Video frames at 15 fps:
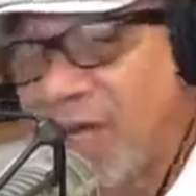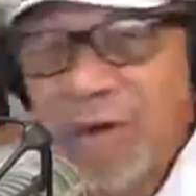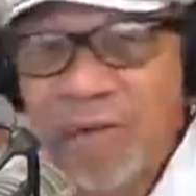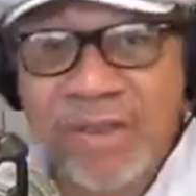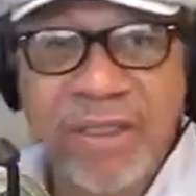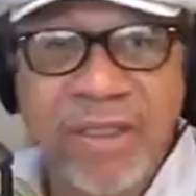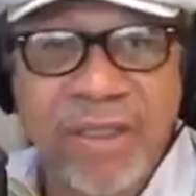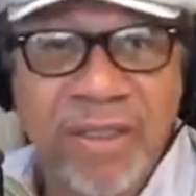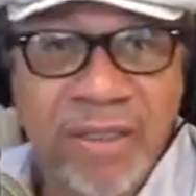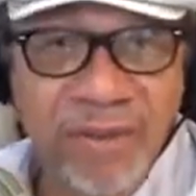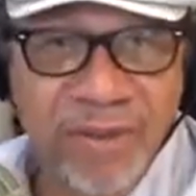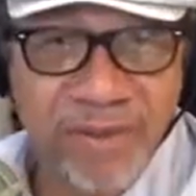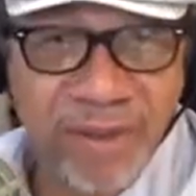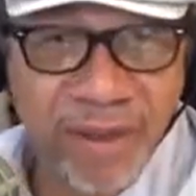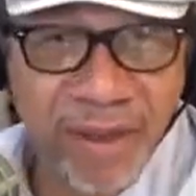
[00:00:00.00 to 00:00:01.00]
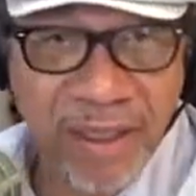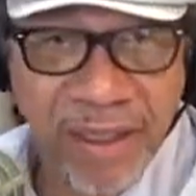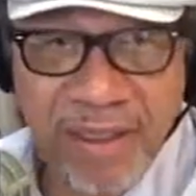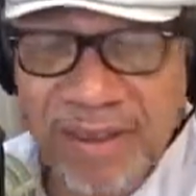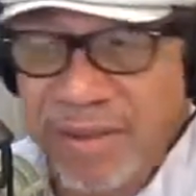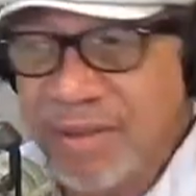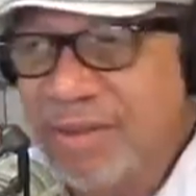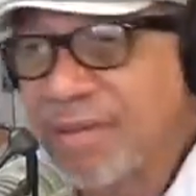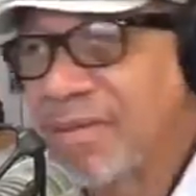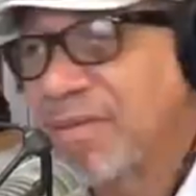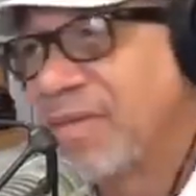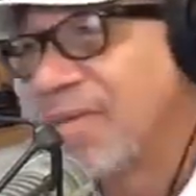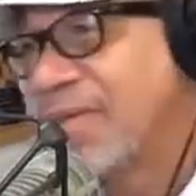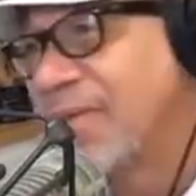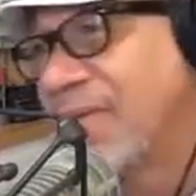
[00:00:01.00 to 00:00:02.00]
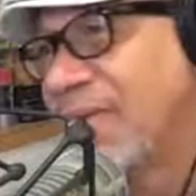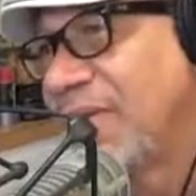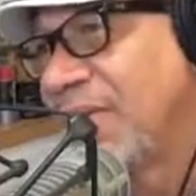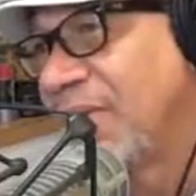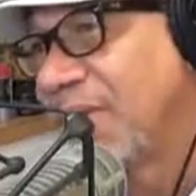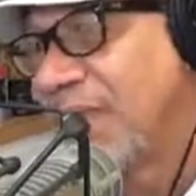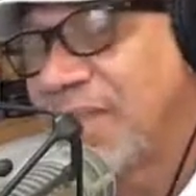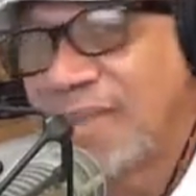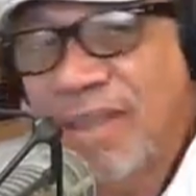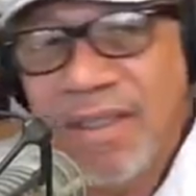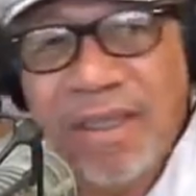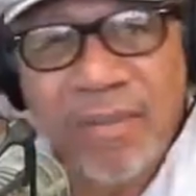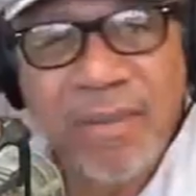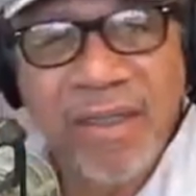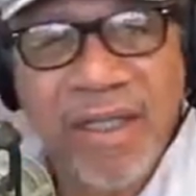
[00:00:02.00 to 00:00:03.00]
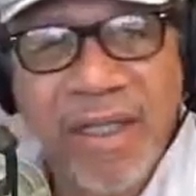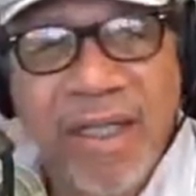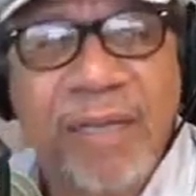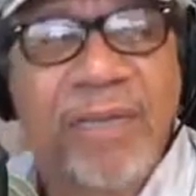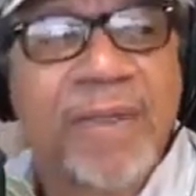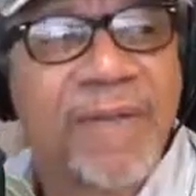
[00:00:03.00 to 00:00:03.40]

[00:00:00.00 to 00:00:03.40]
Only the loser then is hit in the head with a hammer.